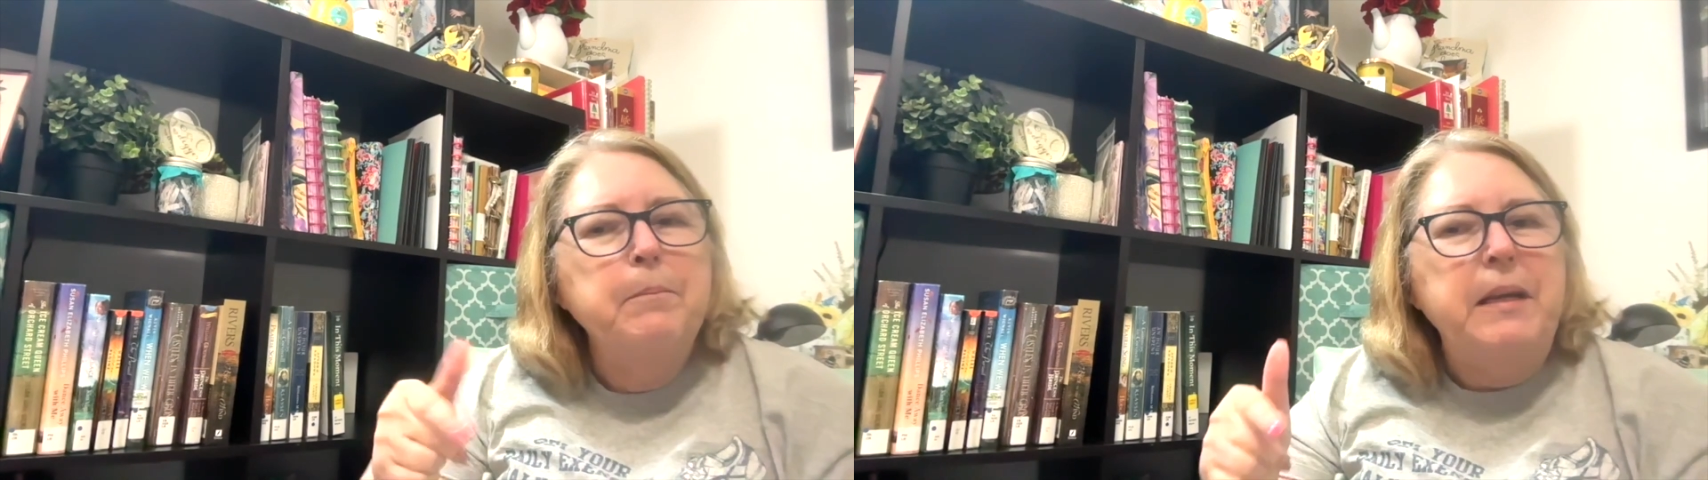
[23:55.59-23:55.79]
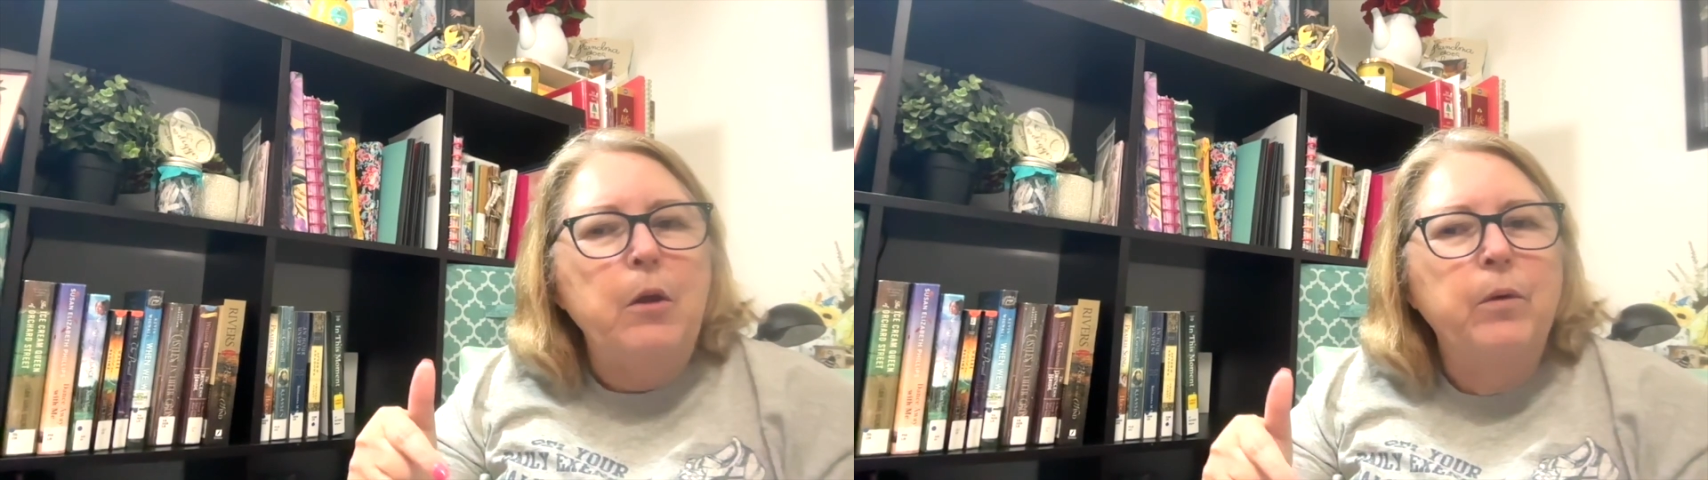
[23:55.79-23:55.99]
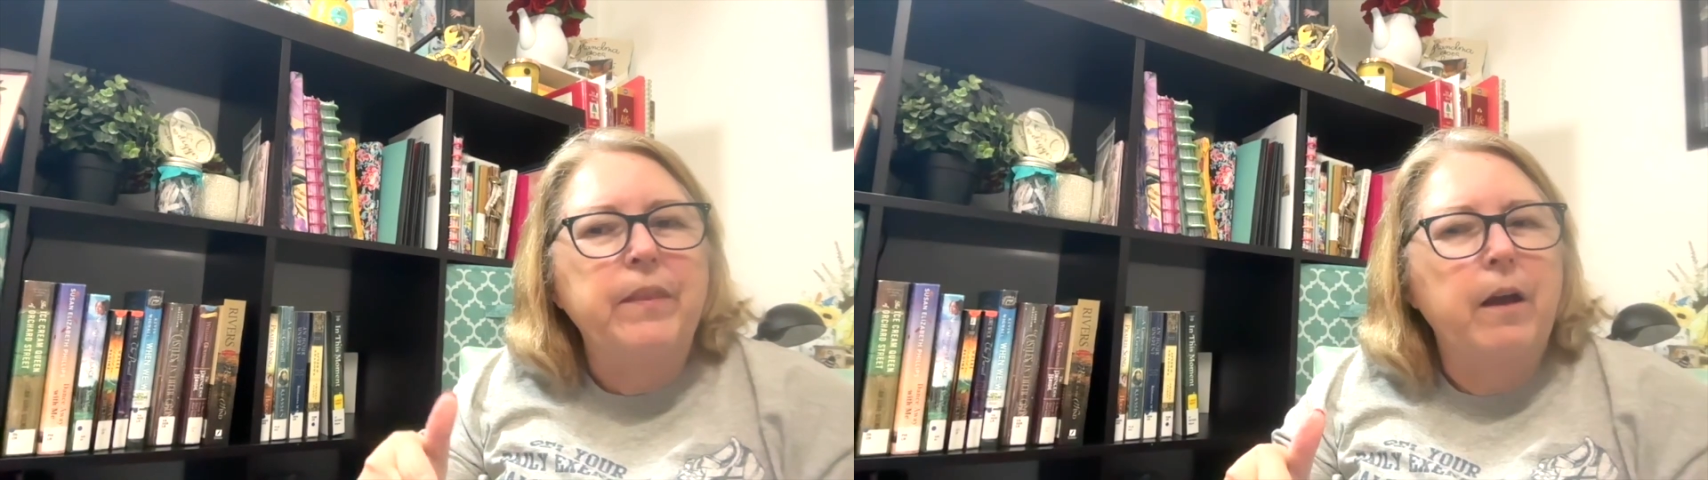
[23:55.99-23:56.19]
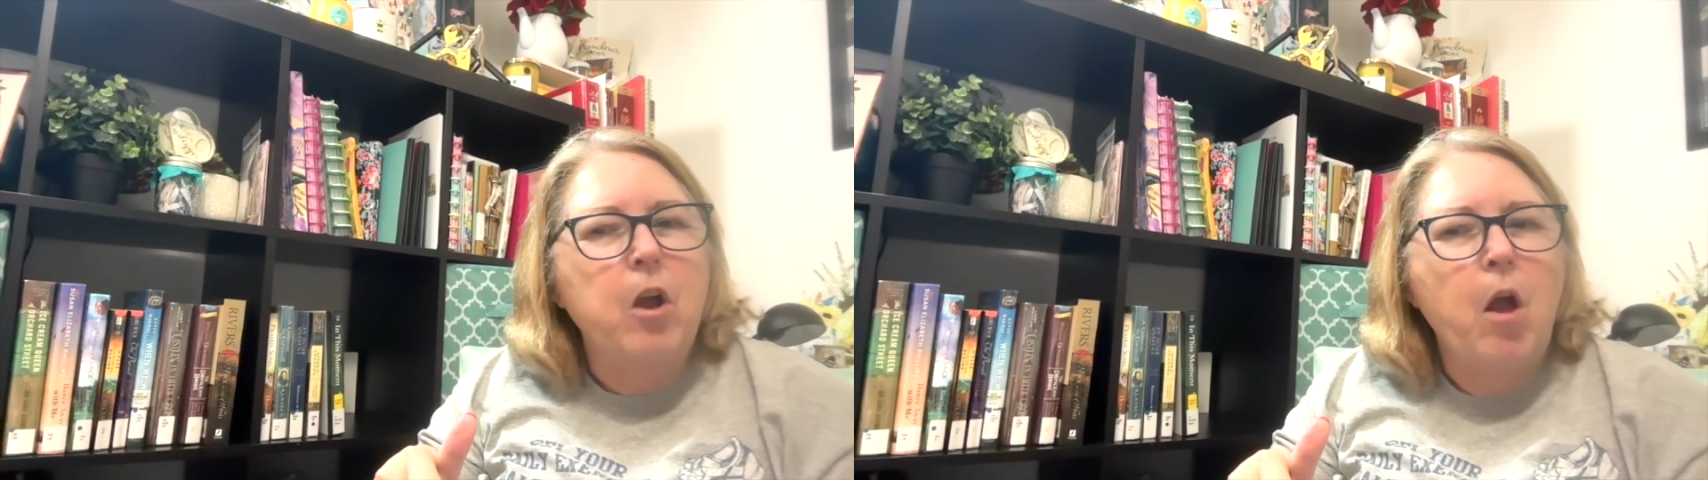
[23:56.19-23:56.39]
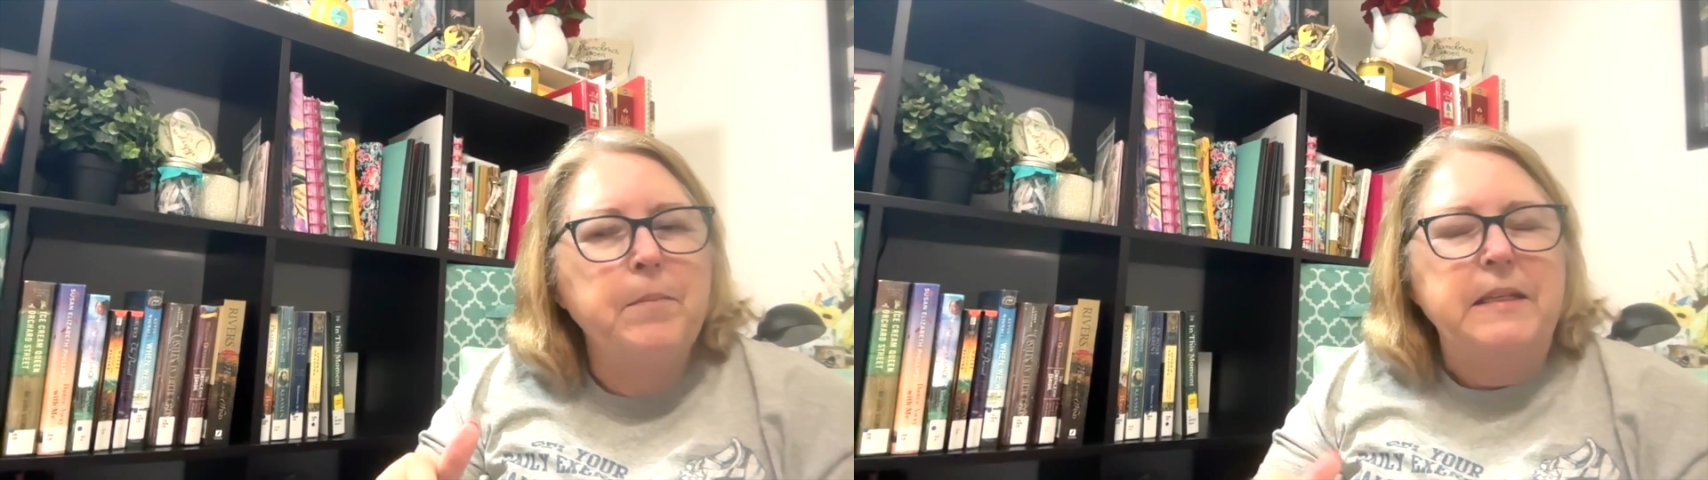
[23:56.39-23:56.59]
know in the
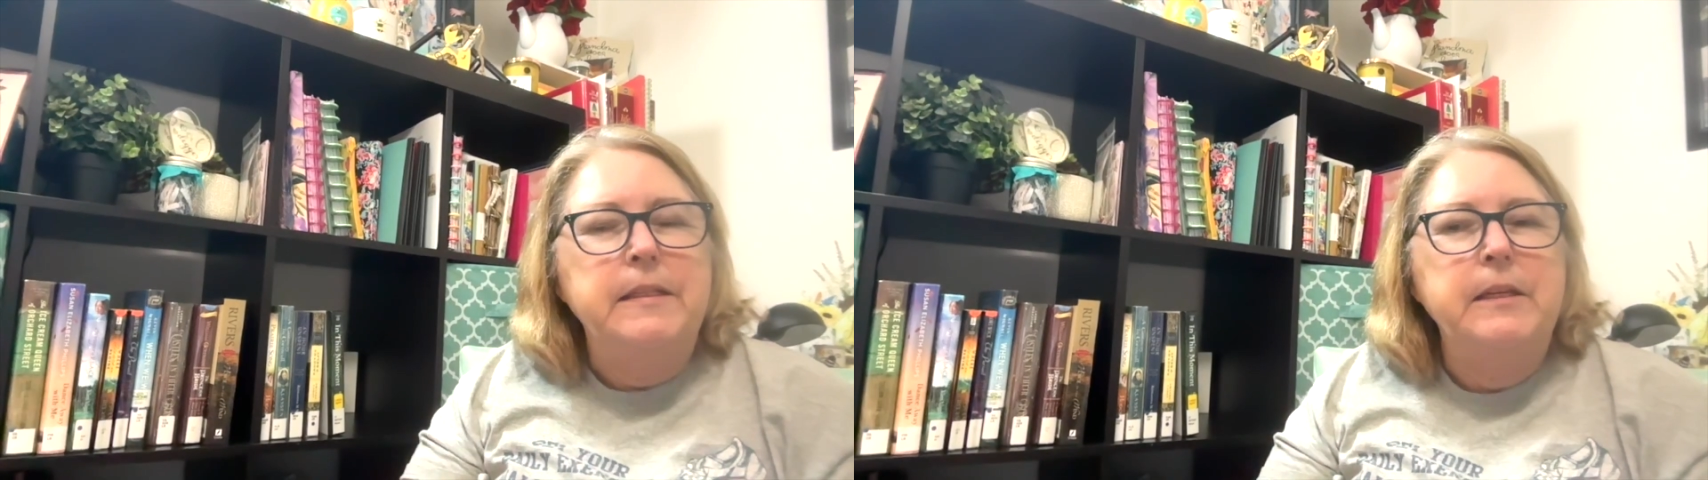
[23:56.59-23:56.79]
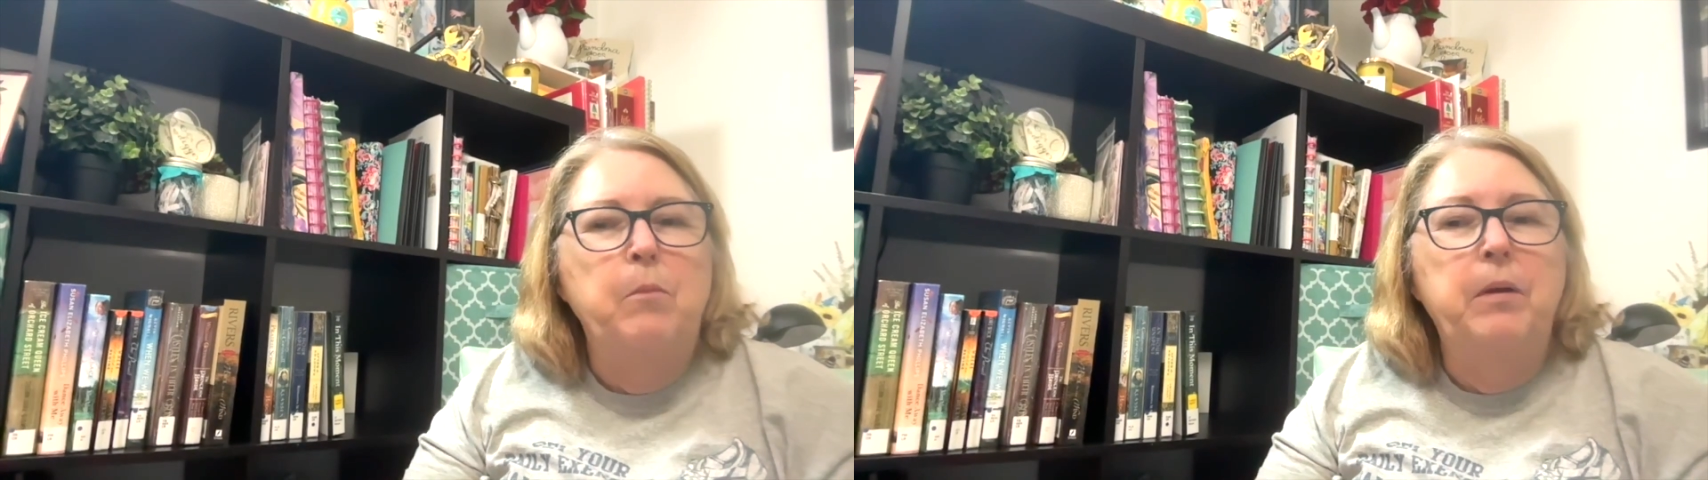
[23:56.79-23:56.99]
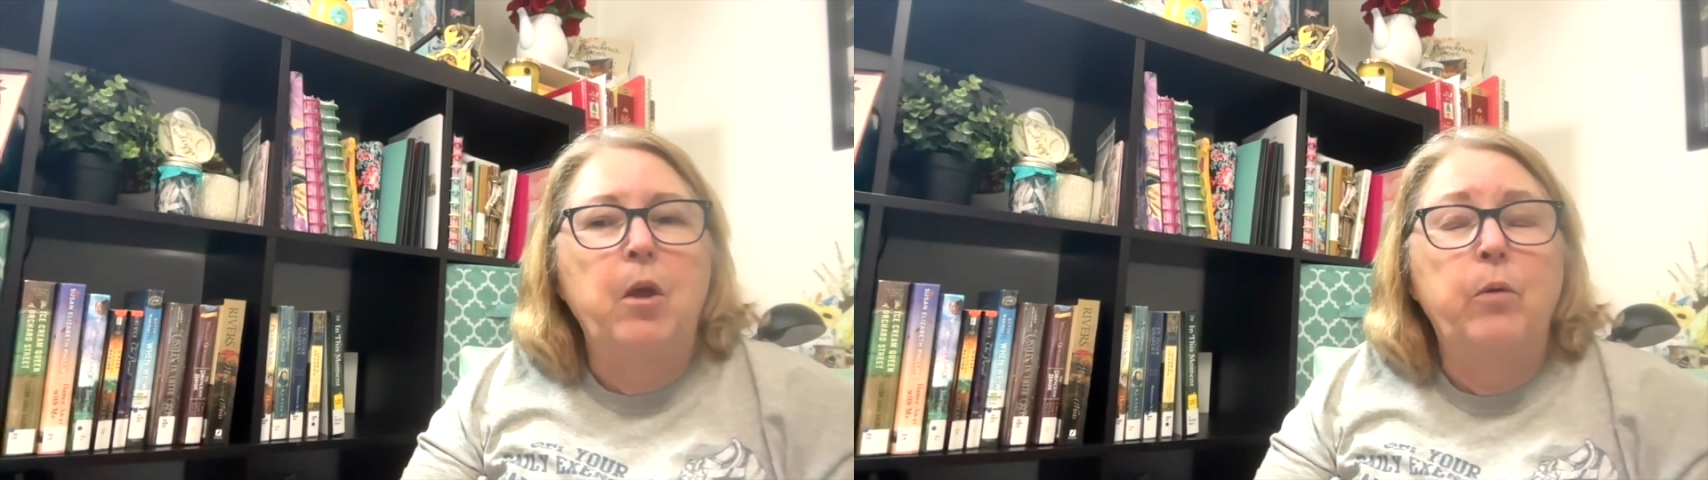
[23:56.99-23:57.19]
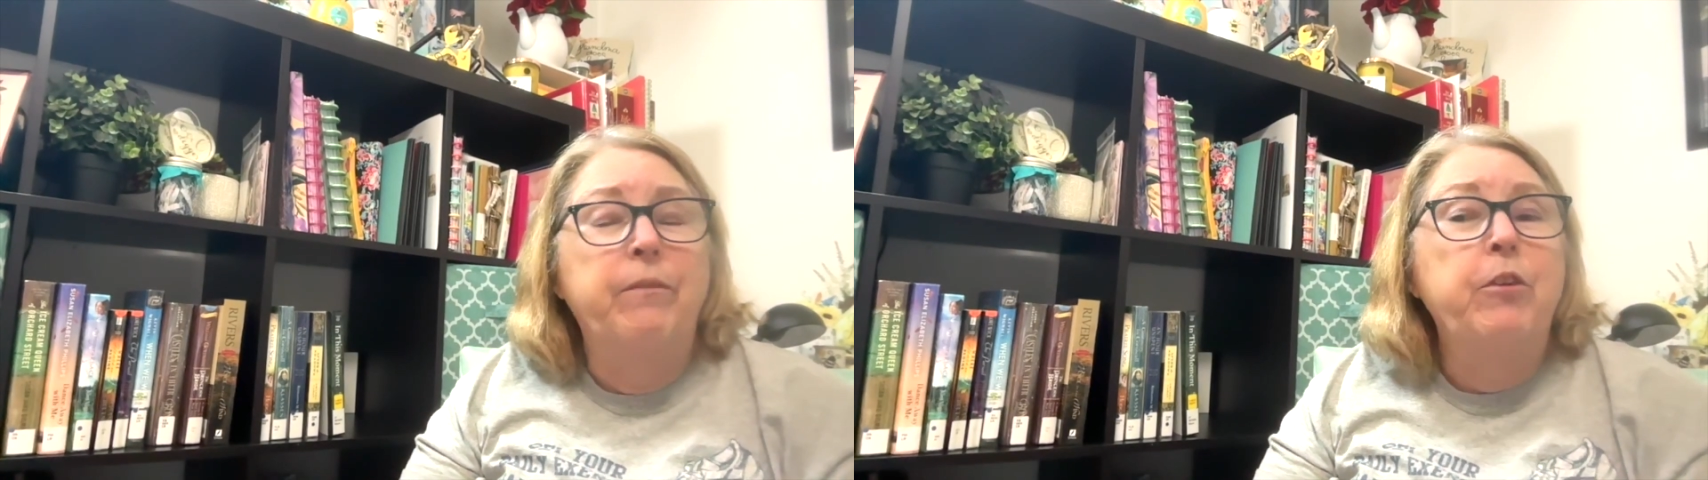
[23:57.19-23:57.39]
comments down below if